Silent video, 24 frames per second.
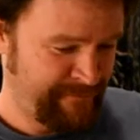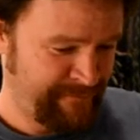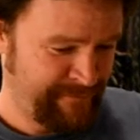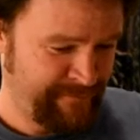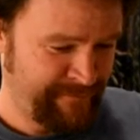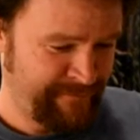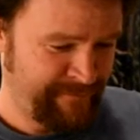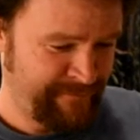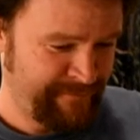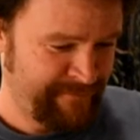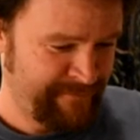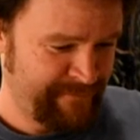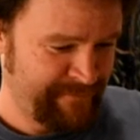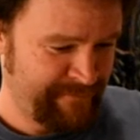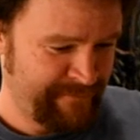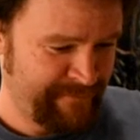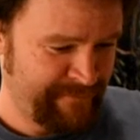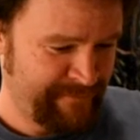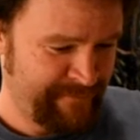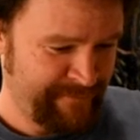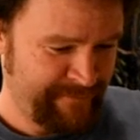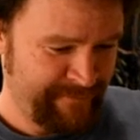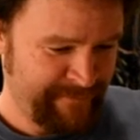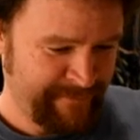
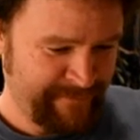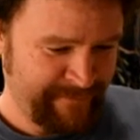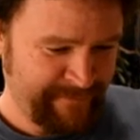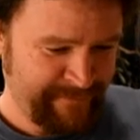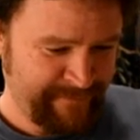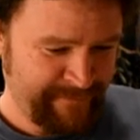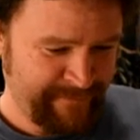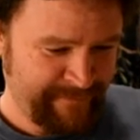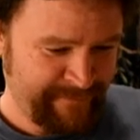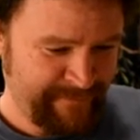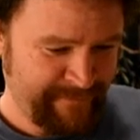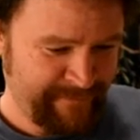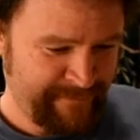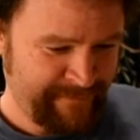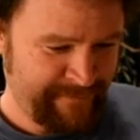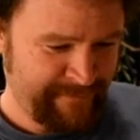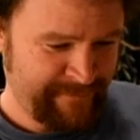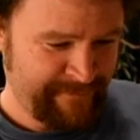Nobody speaks.